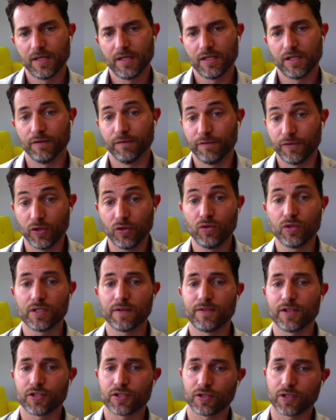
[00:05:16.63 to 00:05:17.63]
the views
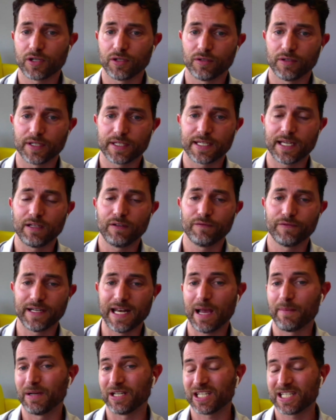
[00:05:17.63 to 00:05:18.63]
of the circular itself and
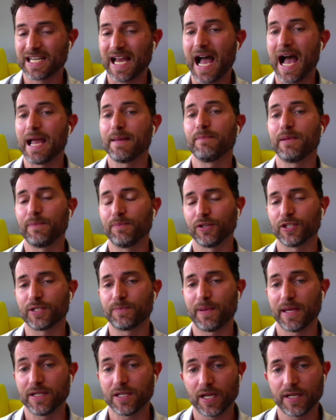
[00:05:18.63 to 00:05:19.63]
how much time people
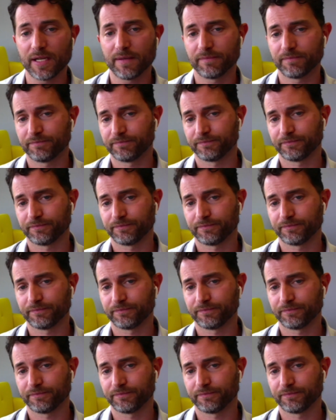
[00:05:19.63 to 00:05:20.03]
spend on it,